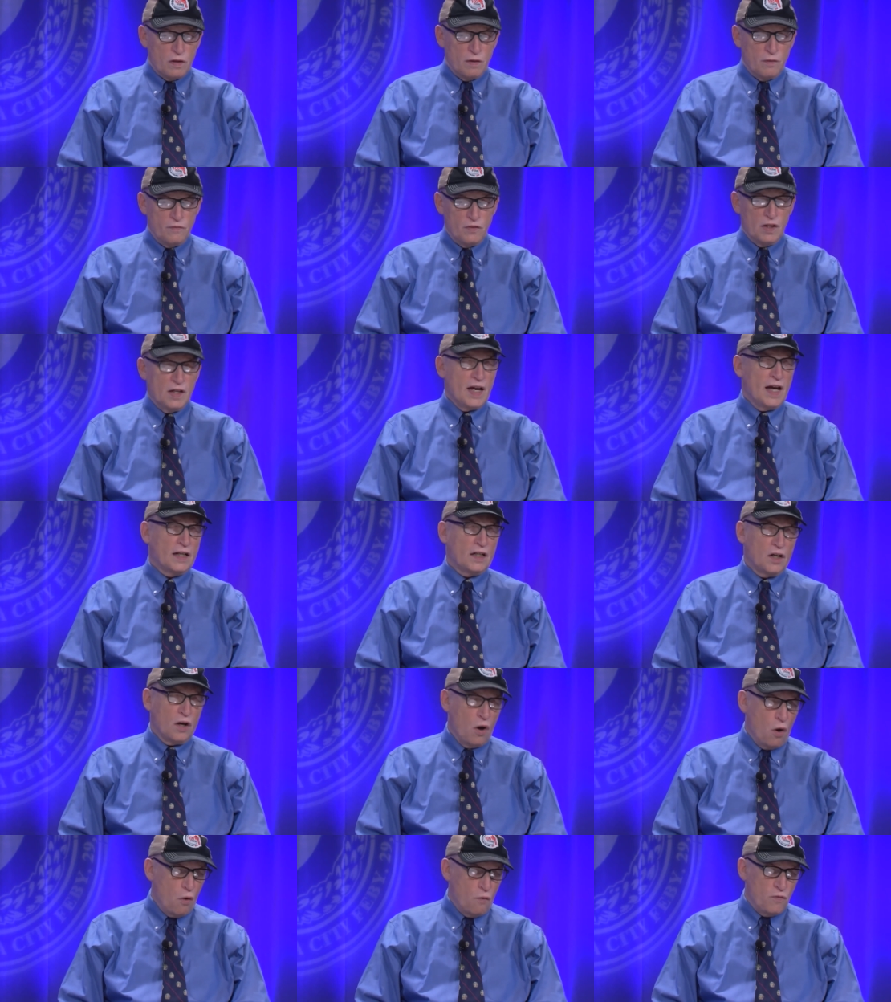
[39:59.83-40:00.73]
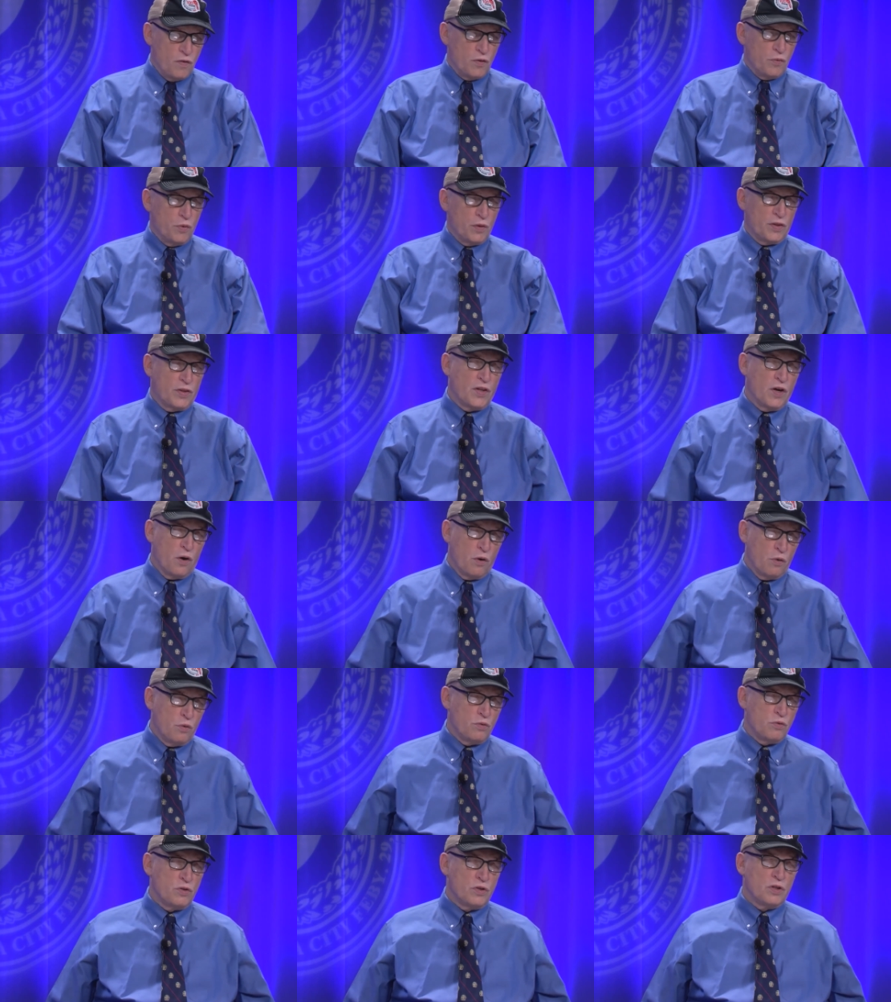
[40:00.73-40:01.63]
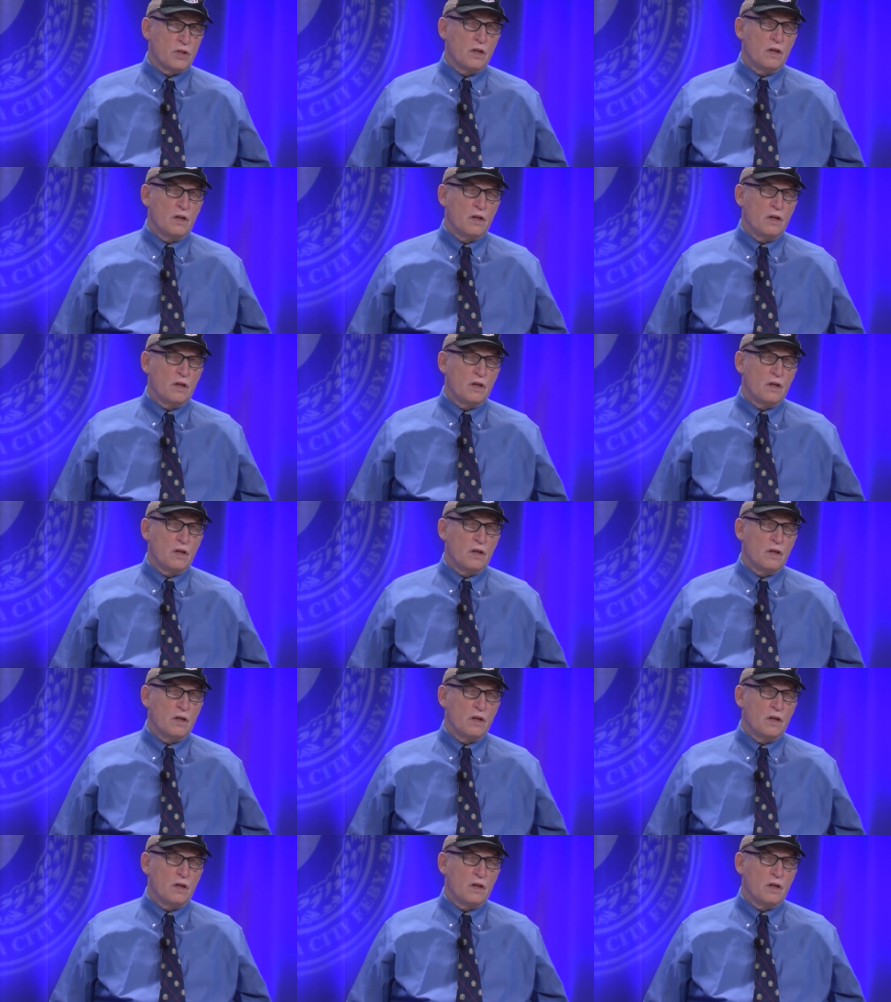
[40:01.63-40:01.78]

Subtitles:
If you get COVID with those